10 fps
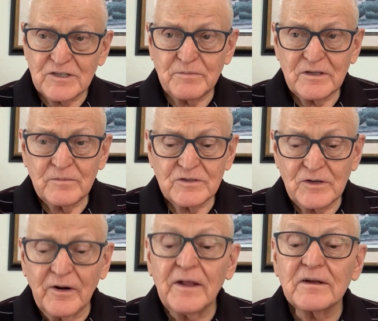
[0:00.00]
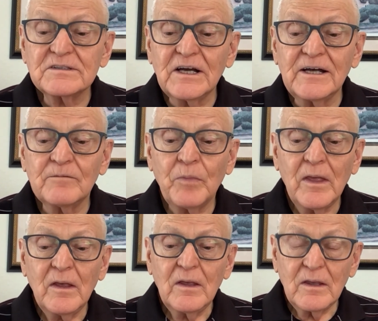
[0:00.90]
but the majority of the time,
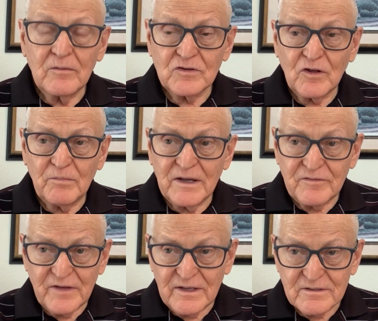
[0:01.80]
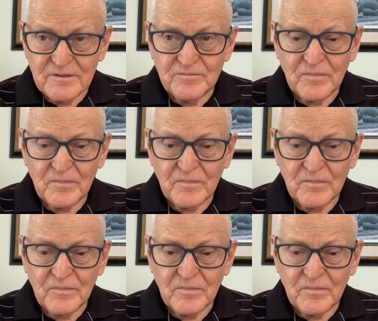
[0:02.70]
it was all by faith.